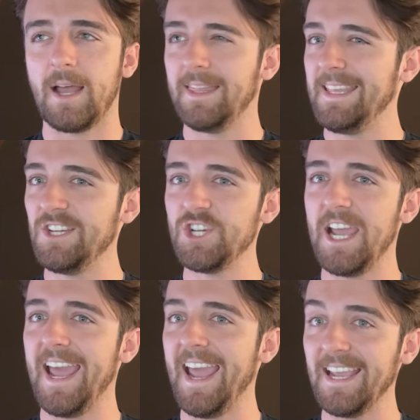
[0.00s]
I think she
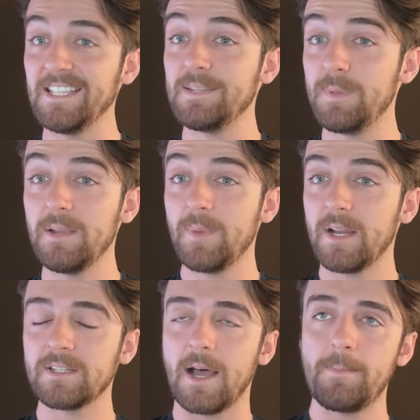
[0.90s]
hates being
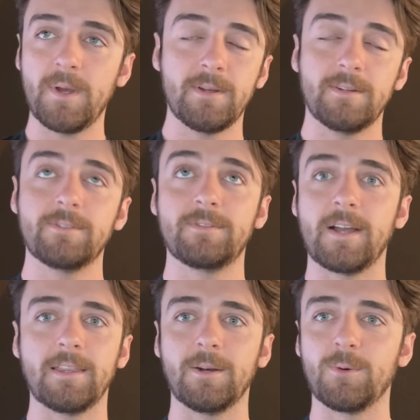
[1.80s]
picked up.
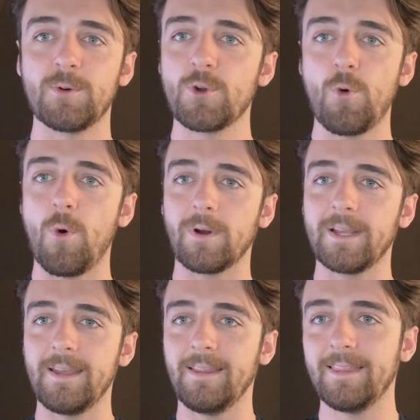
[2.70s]
Fun little
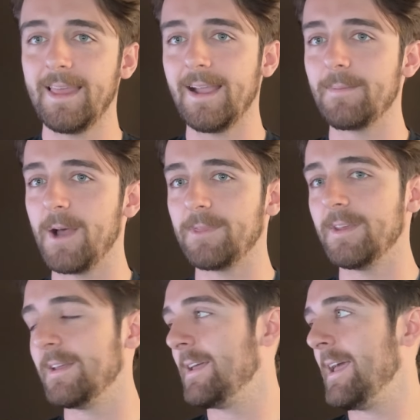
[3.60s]
quirky thing about
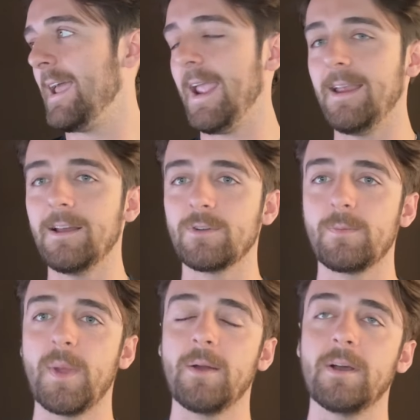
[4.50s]
the
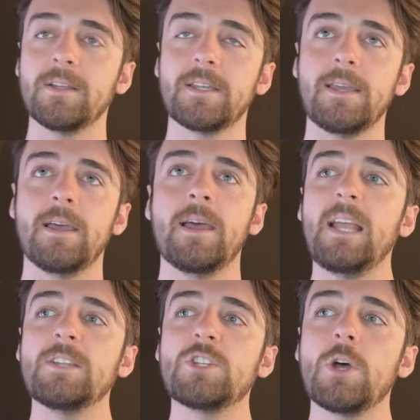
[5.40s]
800-pound husky.
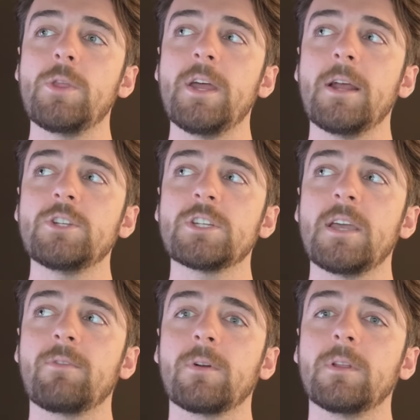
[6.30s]
And so then I just
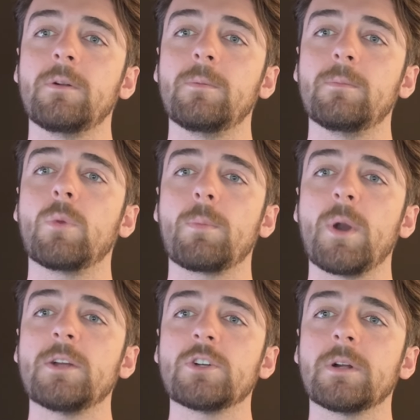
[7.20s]
gave her a little more
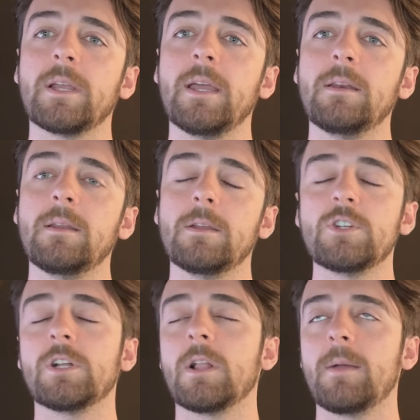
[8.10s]
pressure again, and
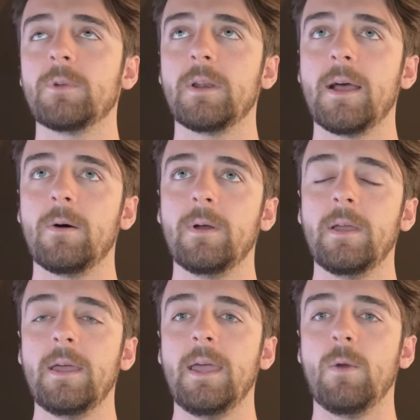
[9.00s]
she climbed on out
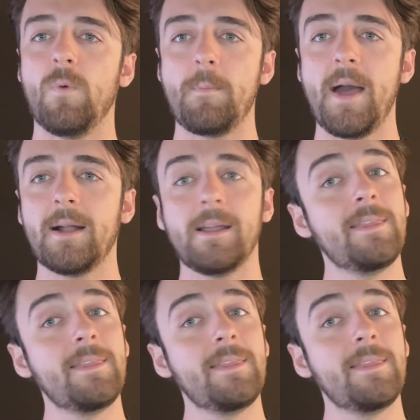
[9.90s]
and went back.